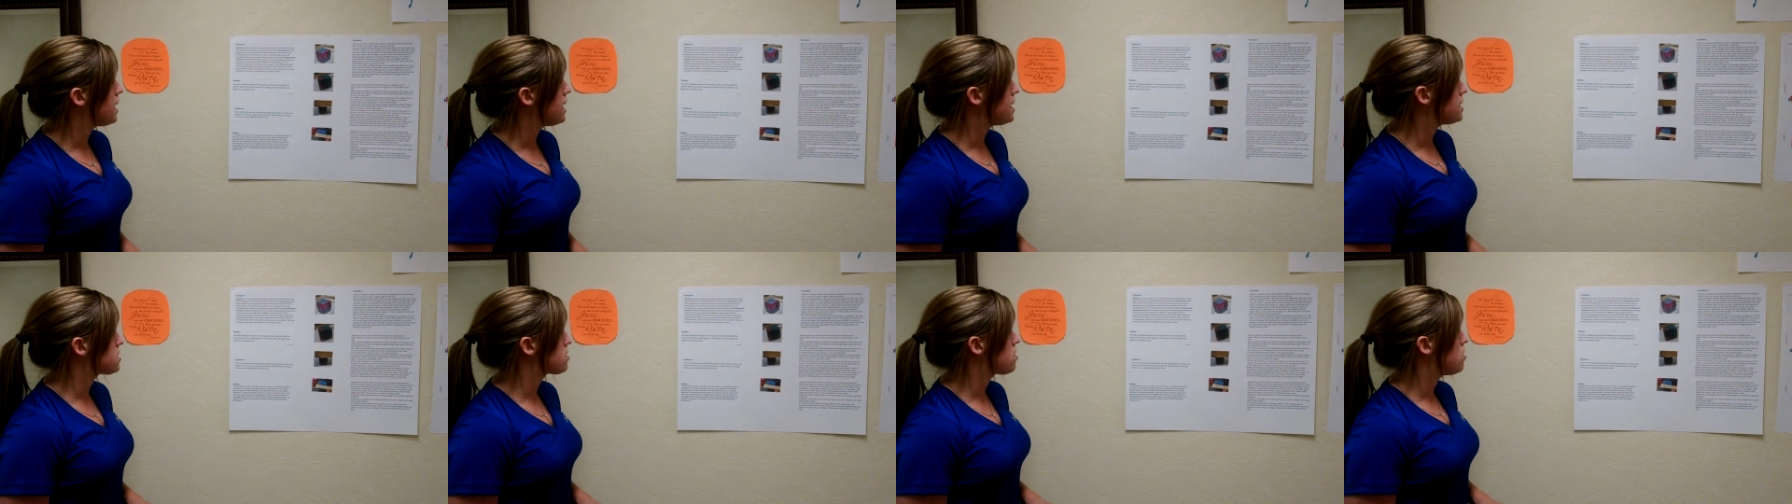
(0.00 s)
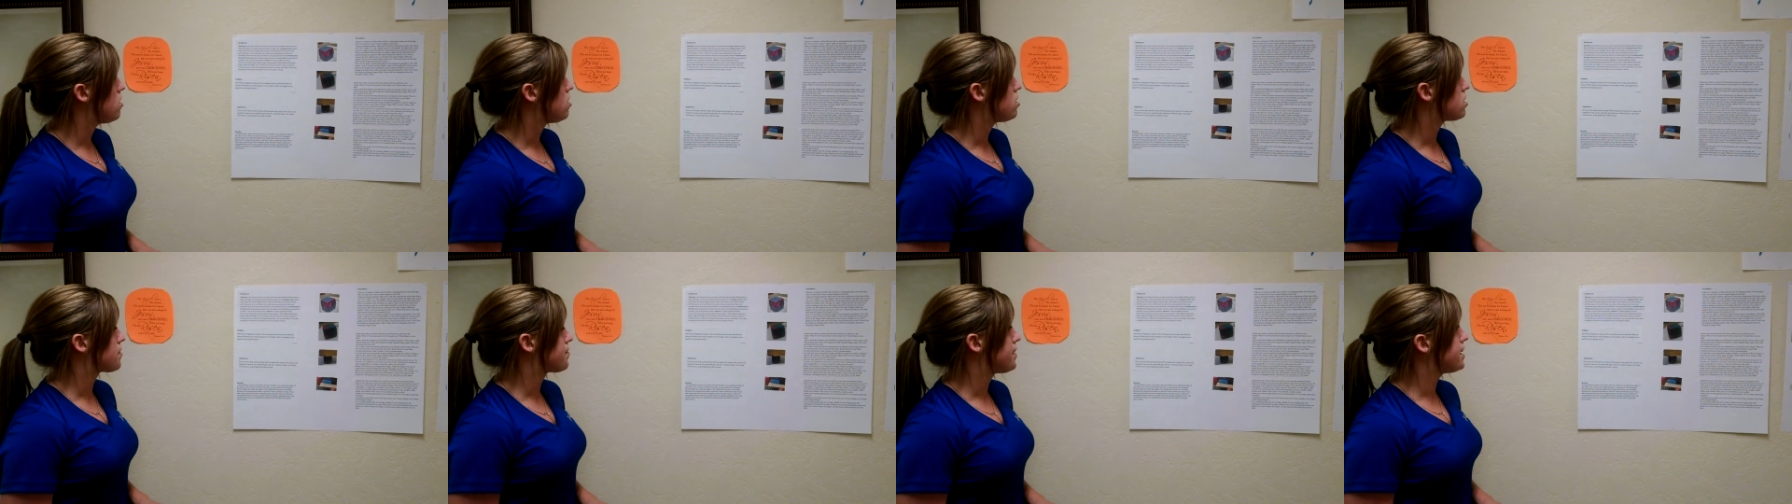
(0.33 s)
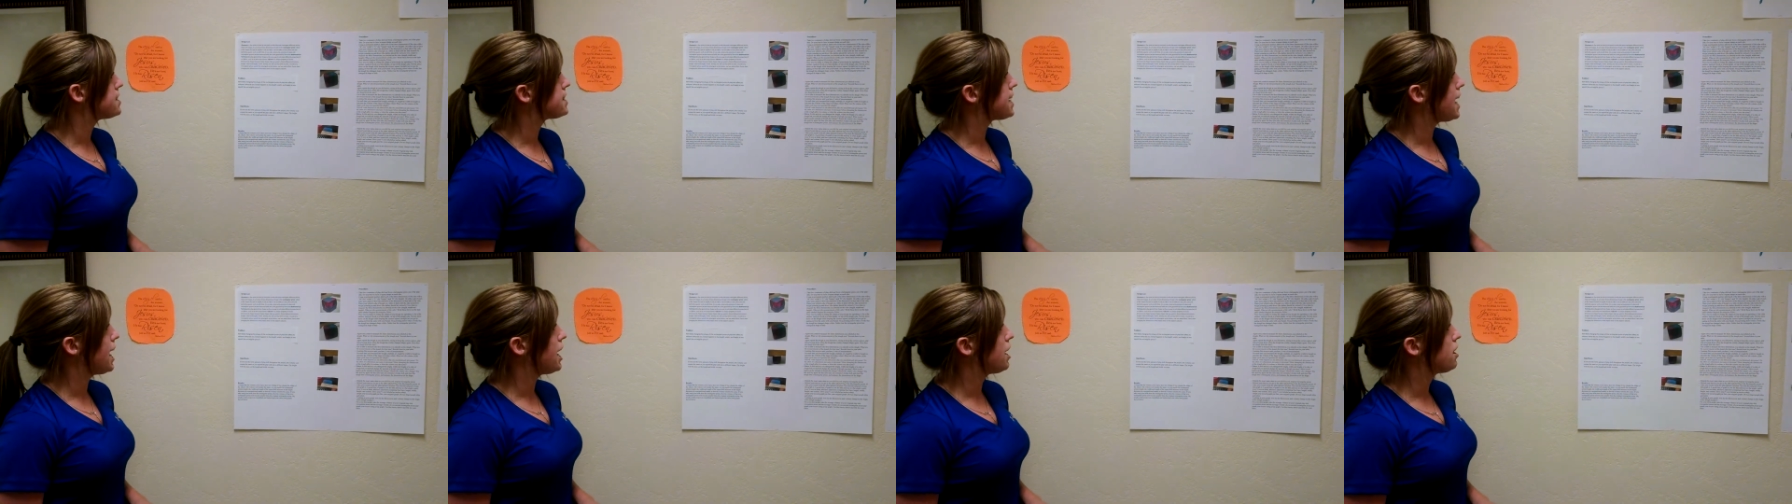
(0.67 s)
that's called a
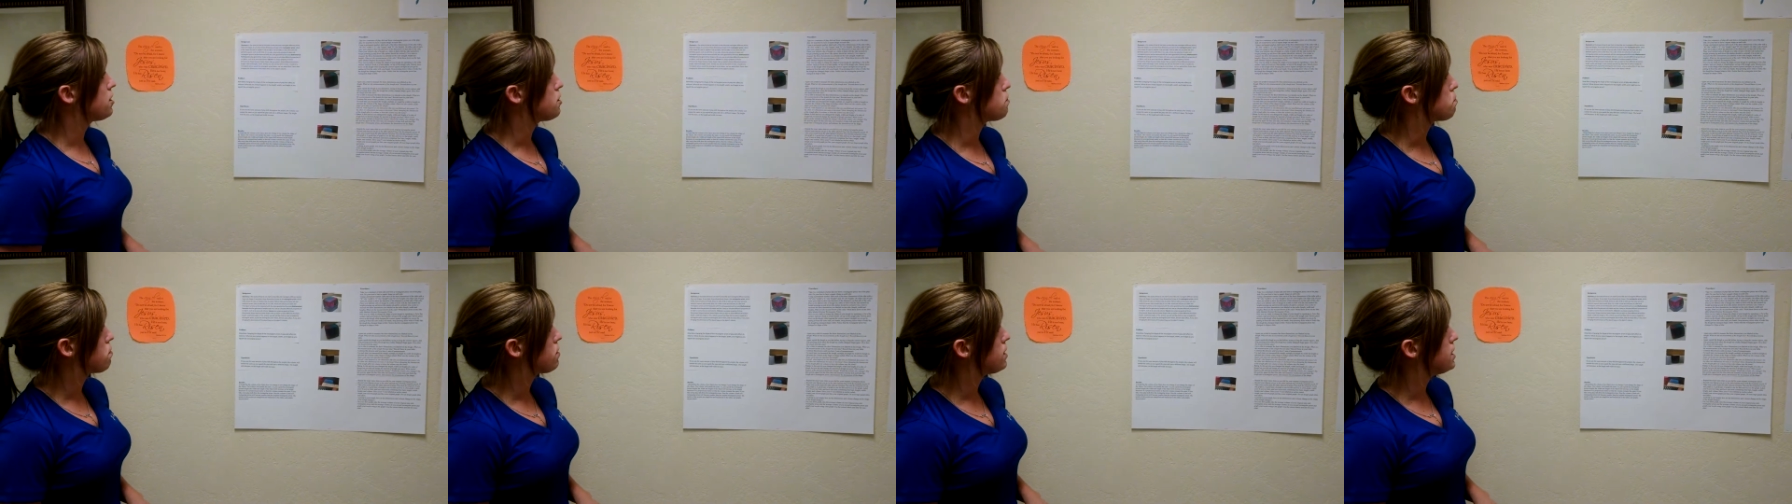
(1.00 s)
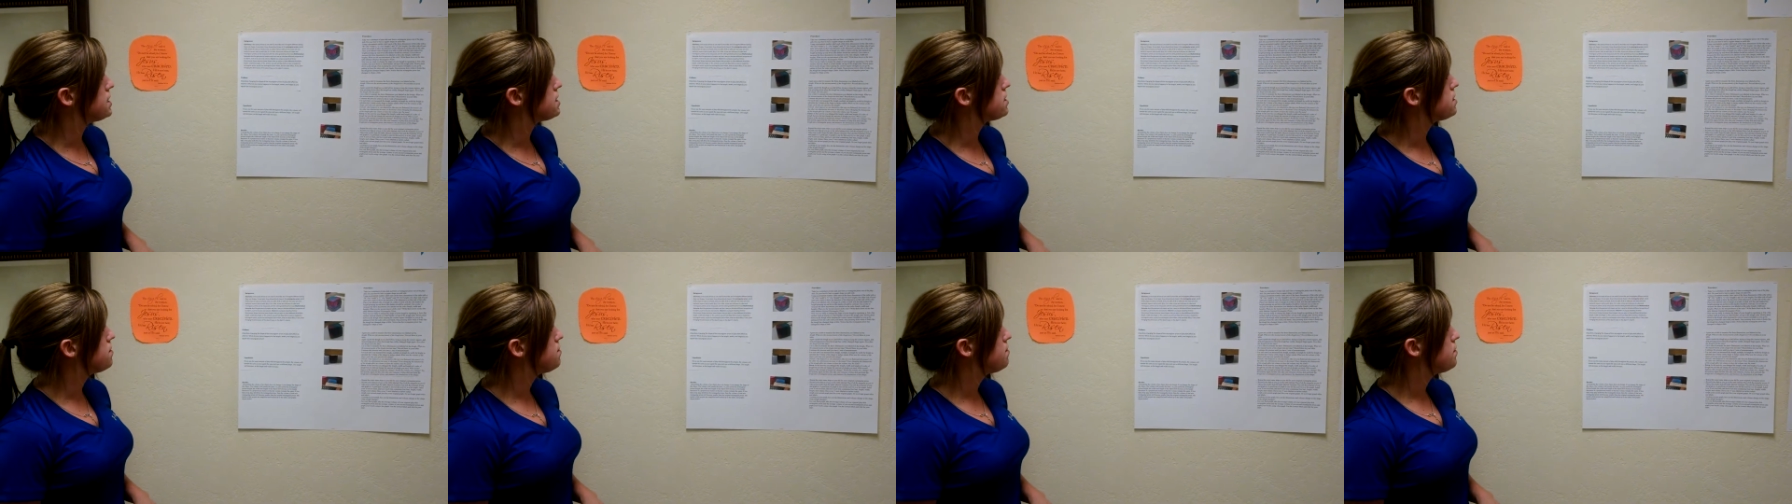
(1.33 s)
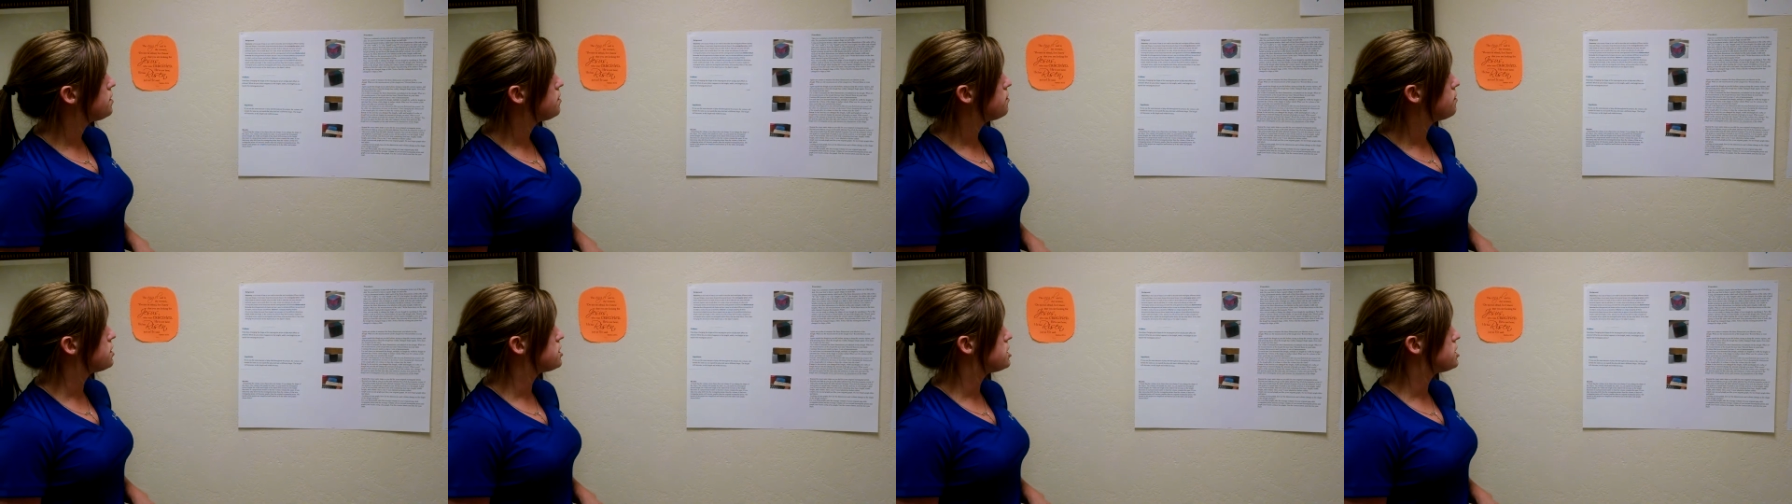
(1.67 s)
rectangular prism,